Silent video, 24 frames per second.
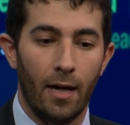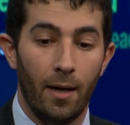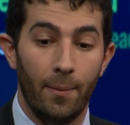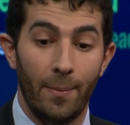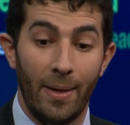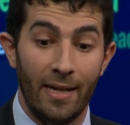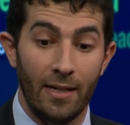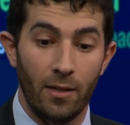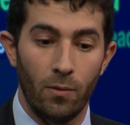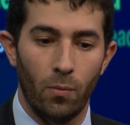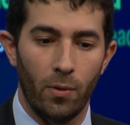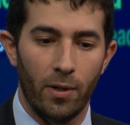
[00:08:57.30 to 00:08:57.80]

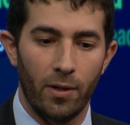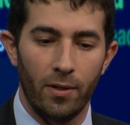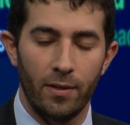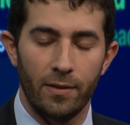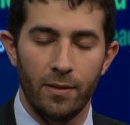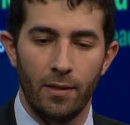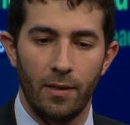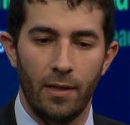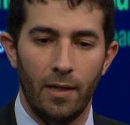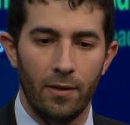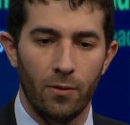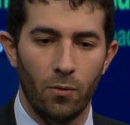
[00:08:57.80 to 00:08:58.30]
anywhere
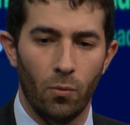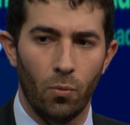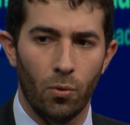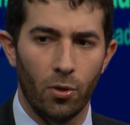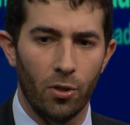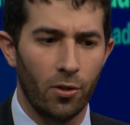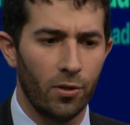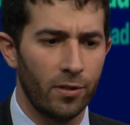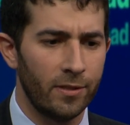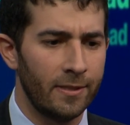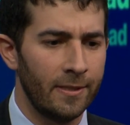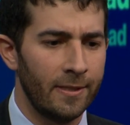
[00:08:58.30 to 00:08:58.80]
in the
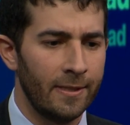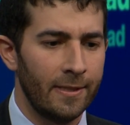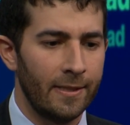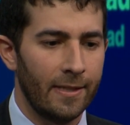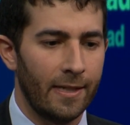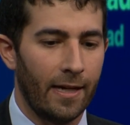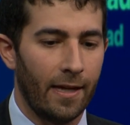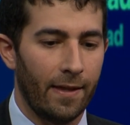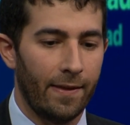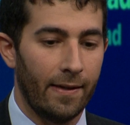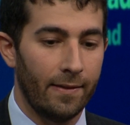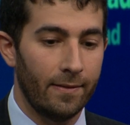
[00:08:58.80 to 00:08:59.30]
world.
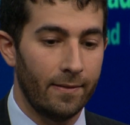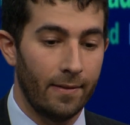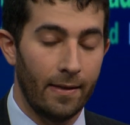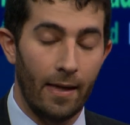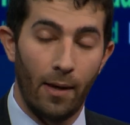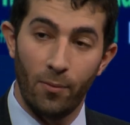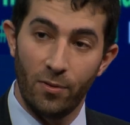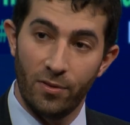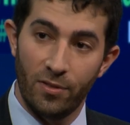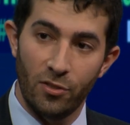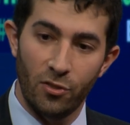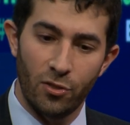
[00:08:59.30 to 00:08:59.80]

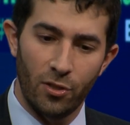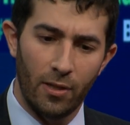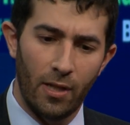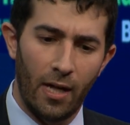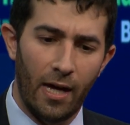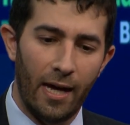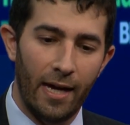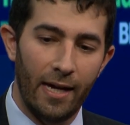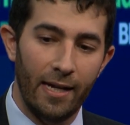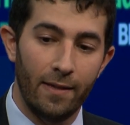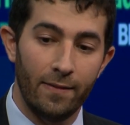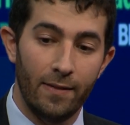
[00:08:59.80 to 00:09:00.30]
That was in
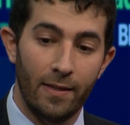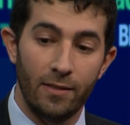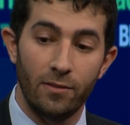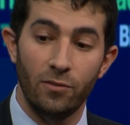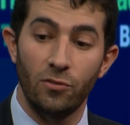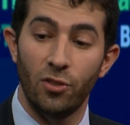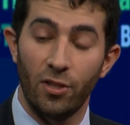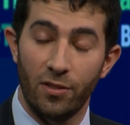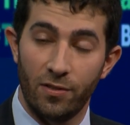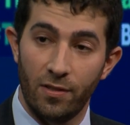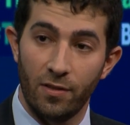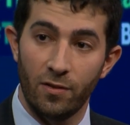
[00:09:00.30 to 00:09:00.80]
July. And then
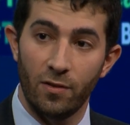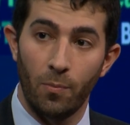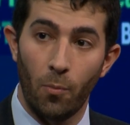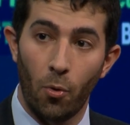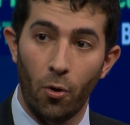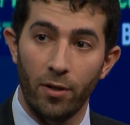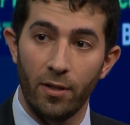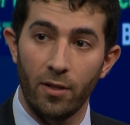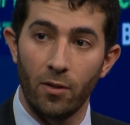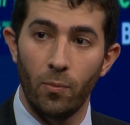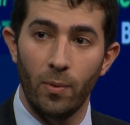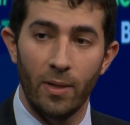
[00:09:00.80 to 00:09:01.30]
just this
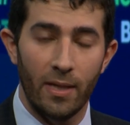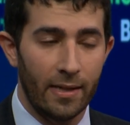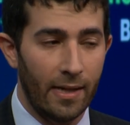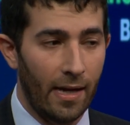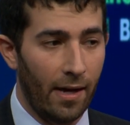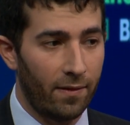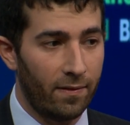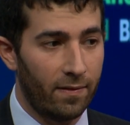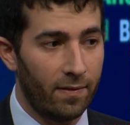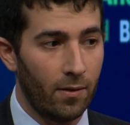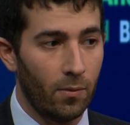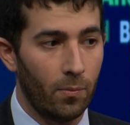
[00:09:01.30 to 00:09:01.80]
morning, we
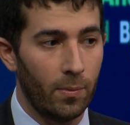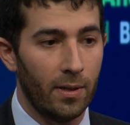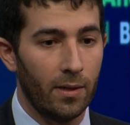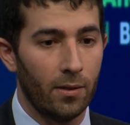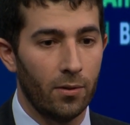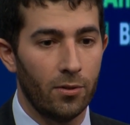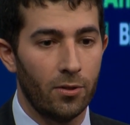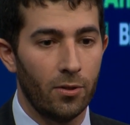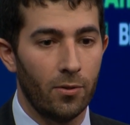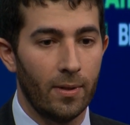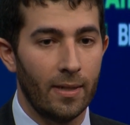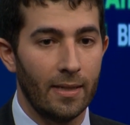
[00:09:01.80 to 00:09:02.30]
announced that we
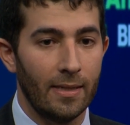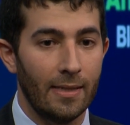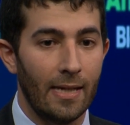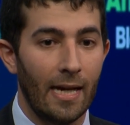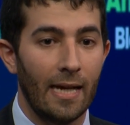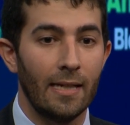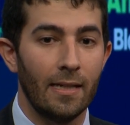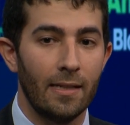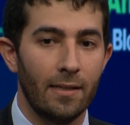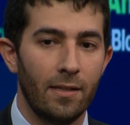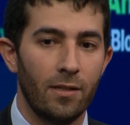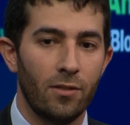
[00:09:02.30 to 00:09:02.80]
are doing
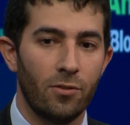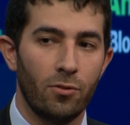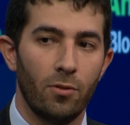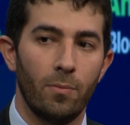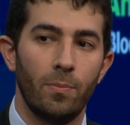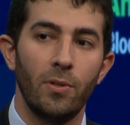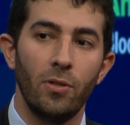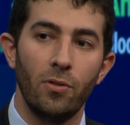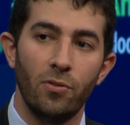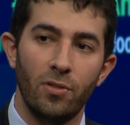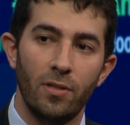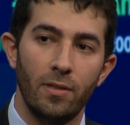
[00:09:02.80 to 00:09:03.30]
data
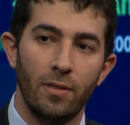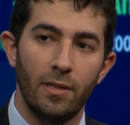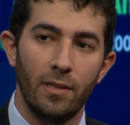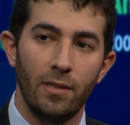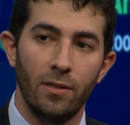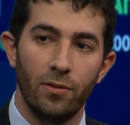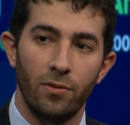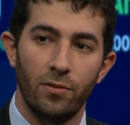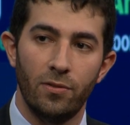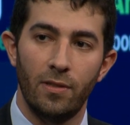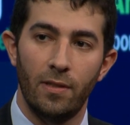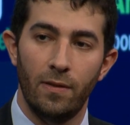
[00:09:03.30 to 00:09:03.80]
distribution
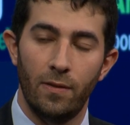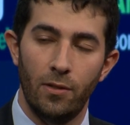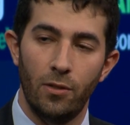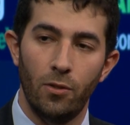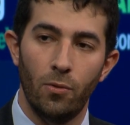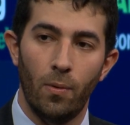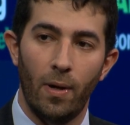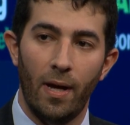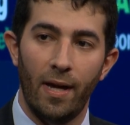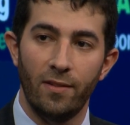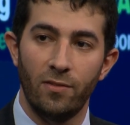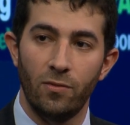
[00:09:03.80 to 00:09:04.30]
deals in the
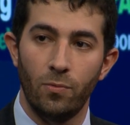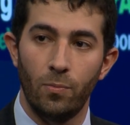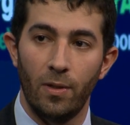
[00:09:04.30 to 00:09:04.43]
US